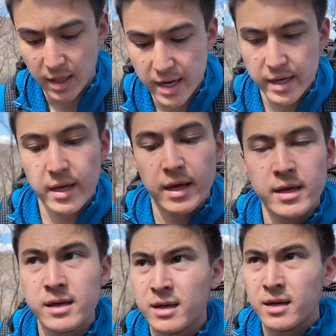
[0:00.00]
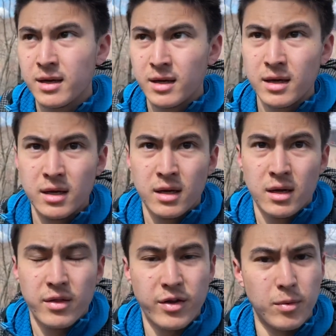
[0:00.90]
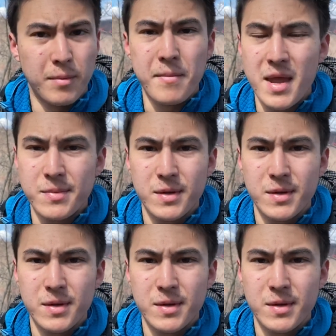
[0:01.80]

lot, there were maybe